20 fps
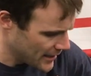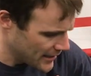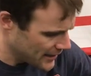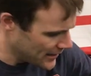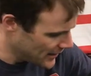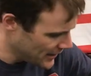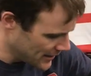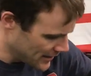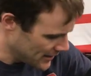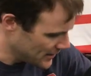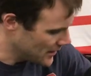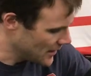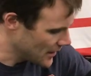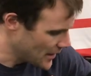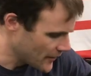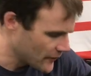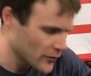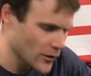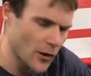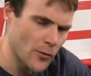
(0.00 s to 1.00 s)
And then
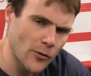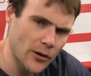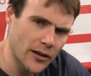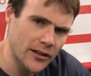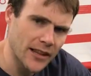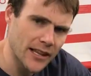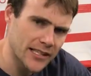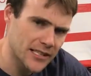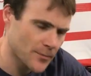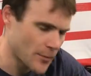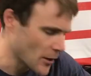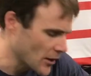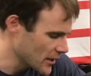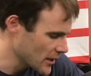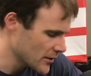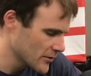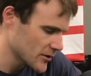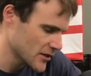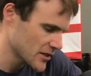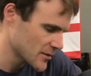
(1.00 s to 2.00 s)
after I work that
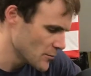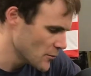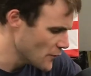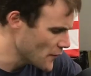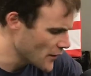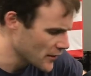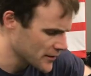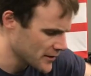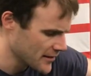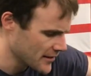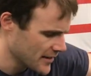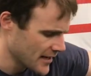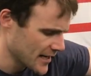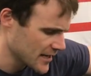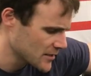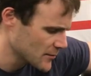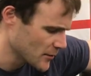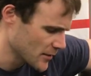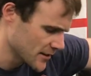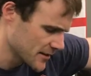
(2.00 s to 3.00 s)
spot out, just move on to the
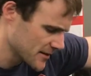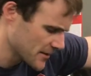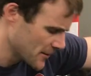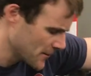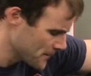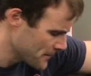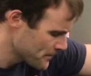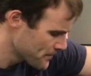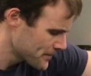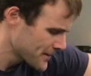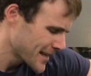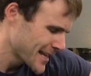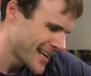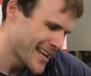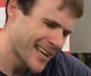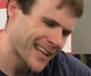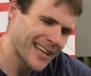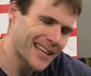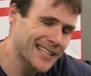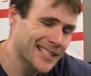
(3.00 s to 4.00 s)
next one. So
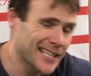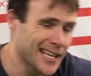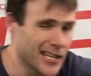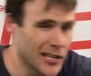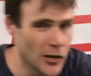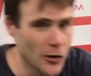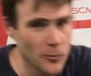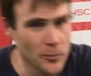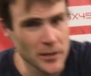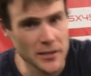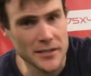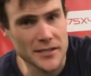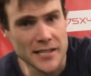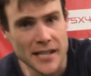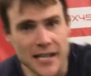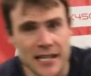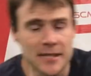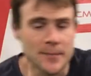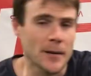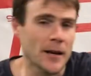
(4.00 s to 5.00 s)
like I said, no real
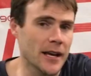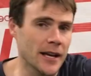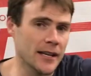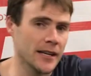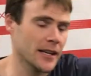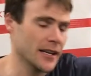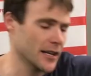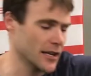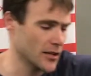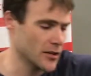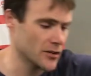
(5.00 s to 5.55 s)
science behind it.